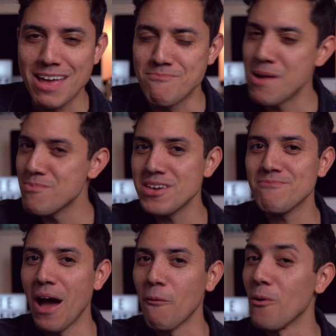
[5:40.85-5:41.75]
And maybe
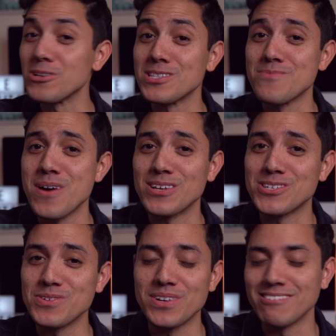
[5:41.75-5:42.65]
I wasn't the best
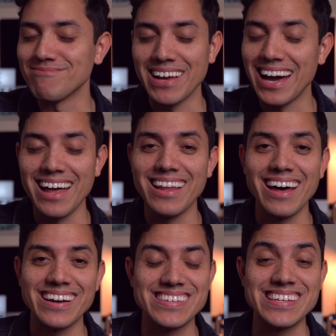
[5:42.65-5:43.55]
student. I got a
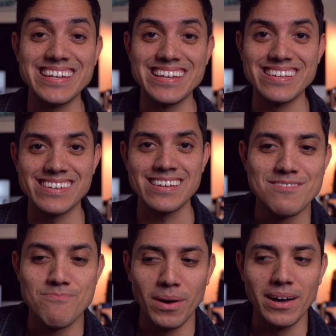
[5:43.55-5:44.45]
lot of C's,
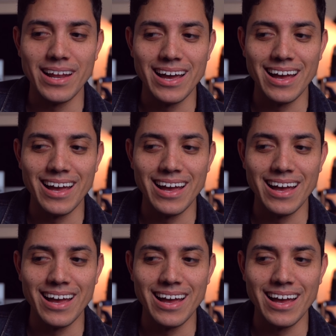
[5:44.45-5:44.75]
but